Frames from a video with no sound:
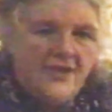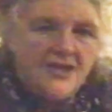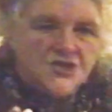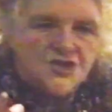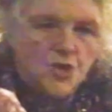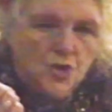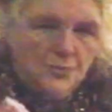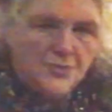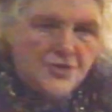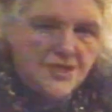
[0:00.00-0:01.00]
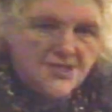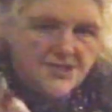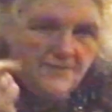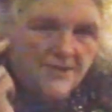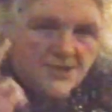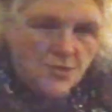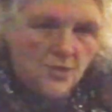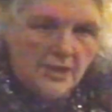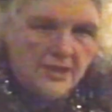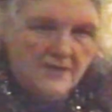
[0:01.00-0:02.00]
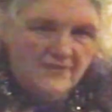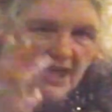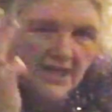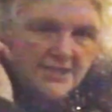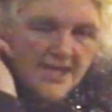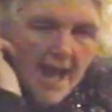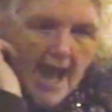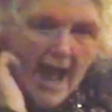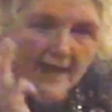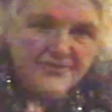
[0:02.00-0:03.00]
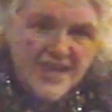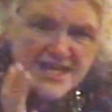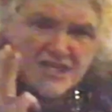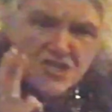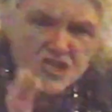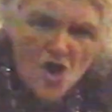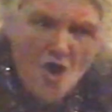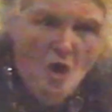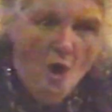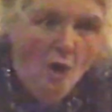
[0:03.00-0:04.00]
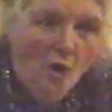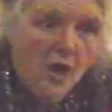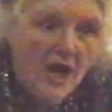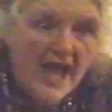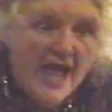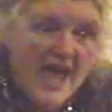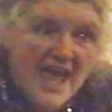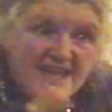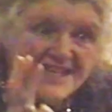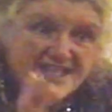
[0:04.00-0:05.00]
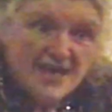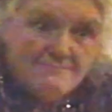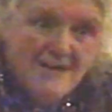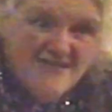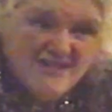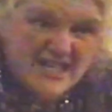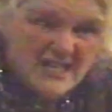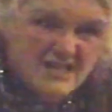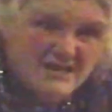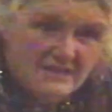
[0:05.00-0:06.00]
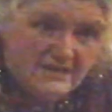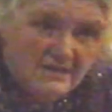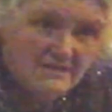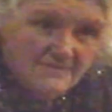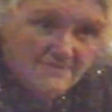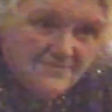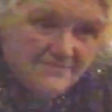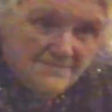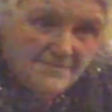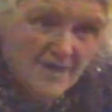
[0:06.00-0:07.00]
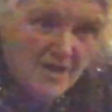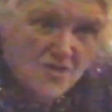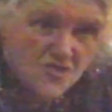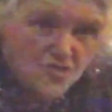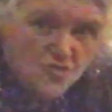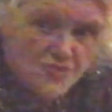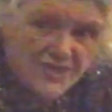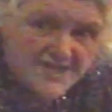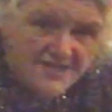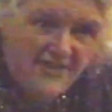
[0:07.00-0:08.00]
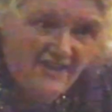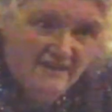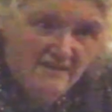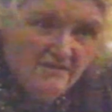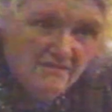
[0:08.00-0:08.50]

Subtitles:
They saw a priest and they saw a Levite, and they saw a Samaritan do this thing.